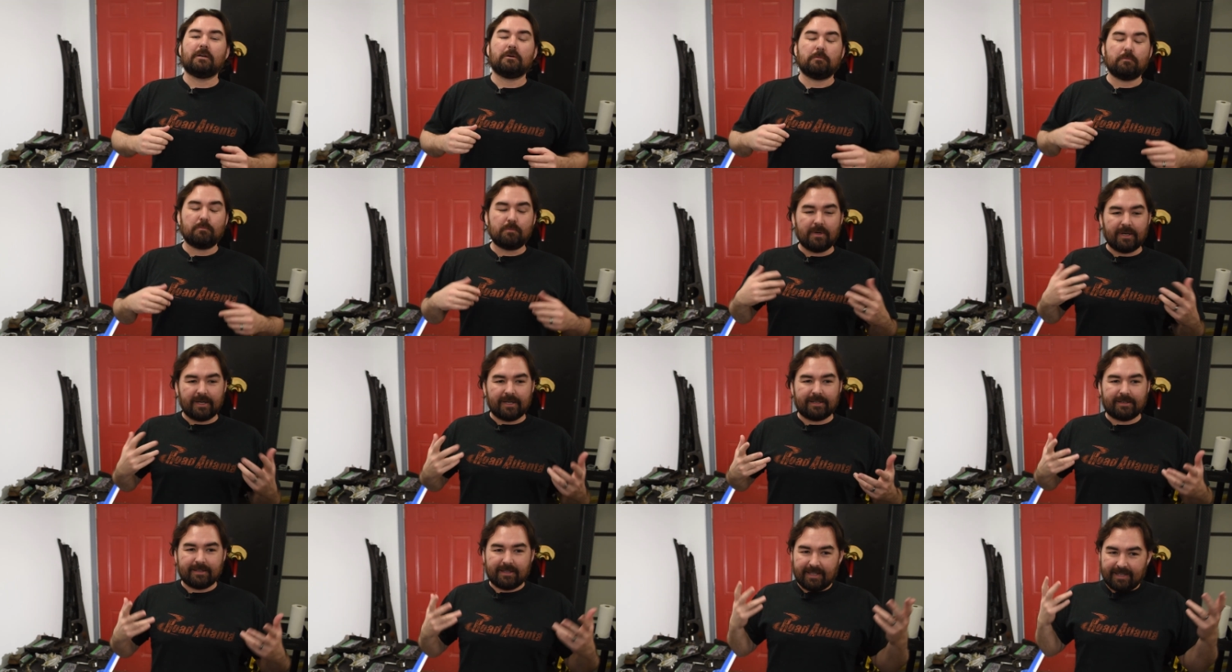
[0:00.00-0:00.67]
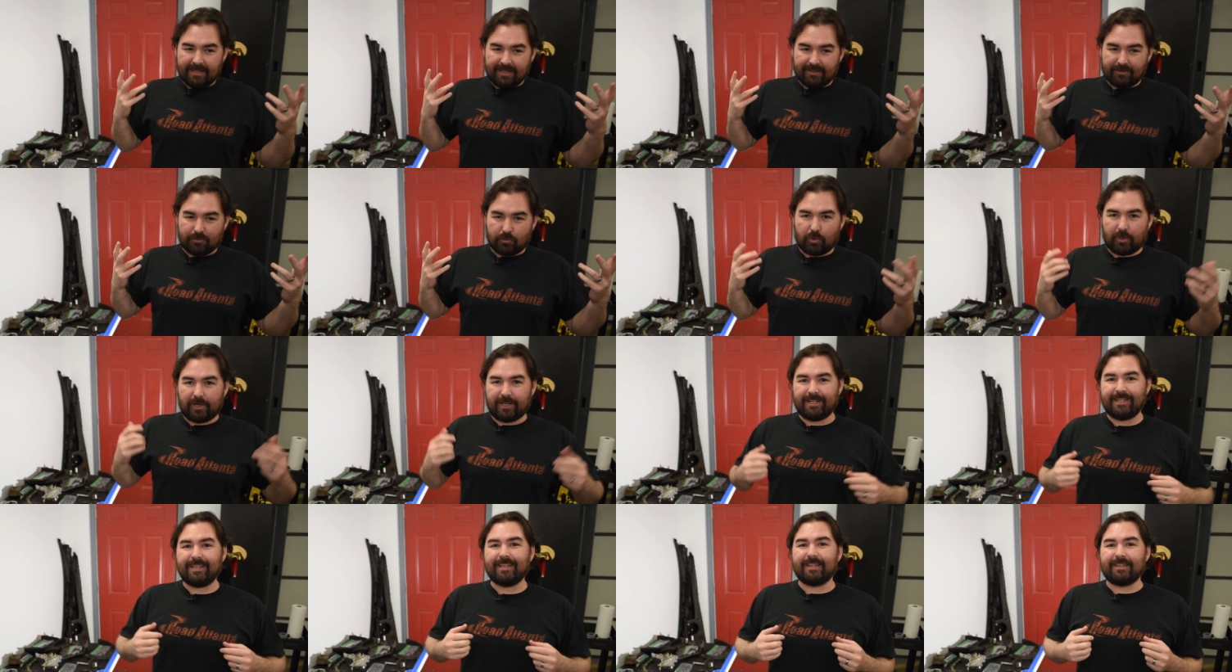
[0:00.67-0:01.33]
but it is what
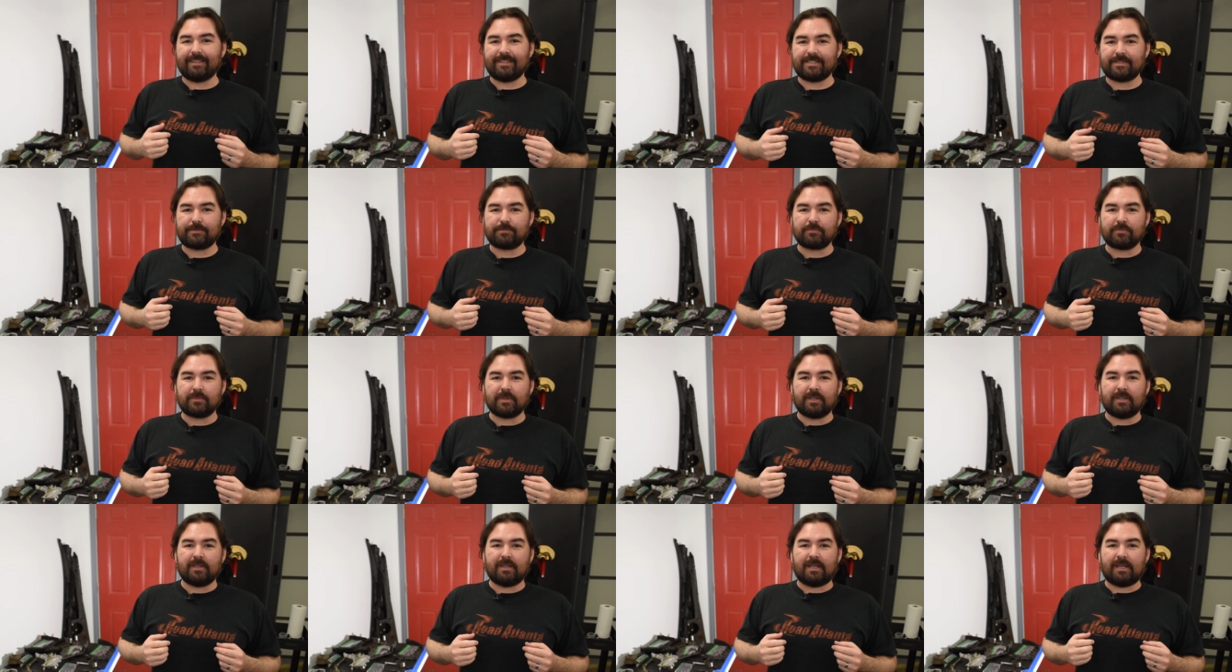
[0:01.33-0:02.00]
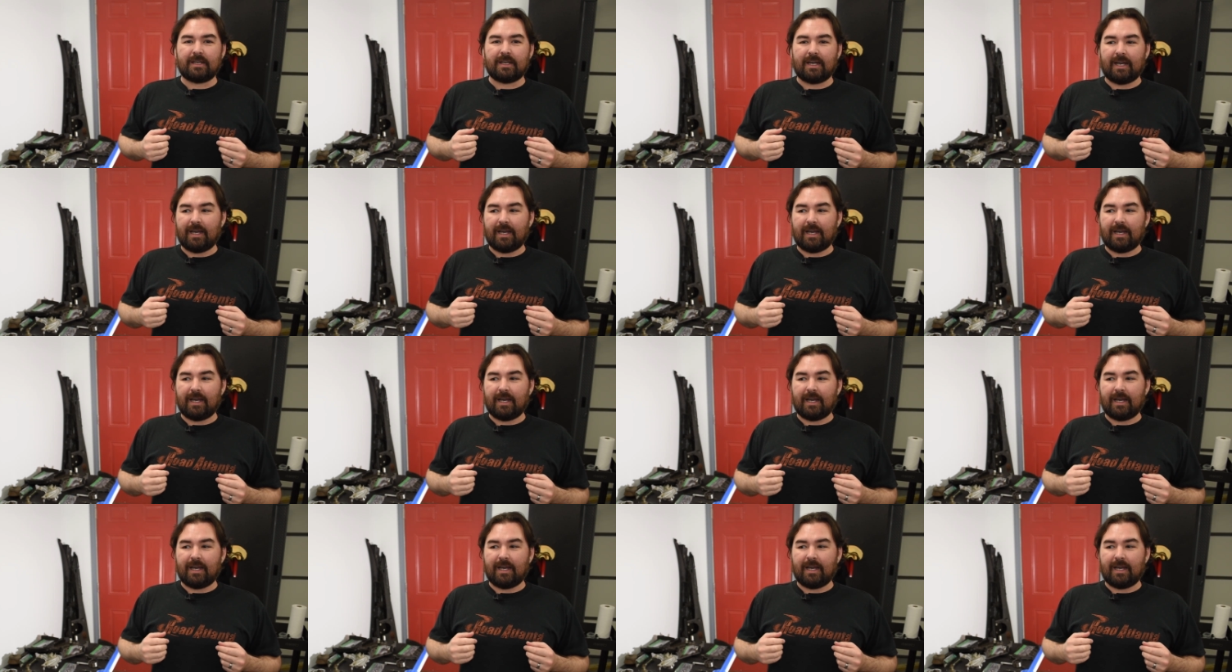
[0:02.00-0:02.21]
it is. Uh,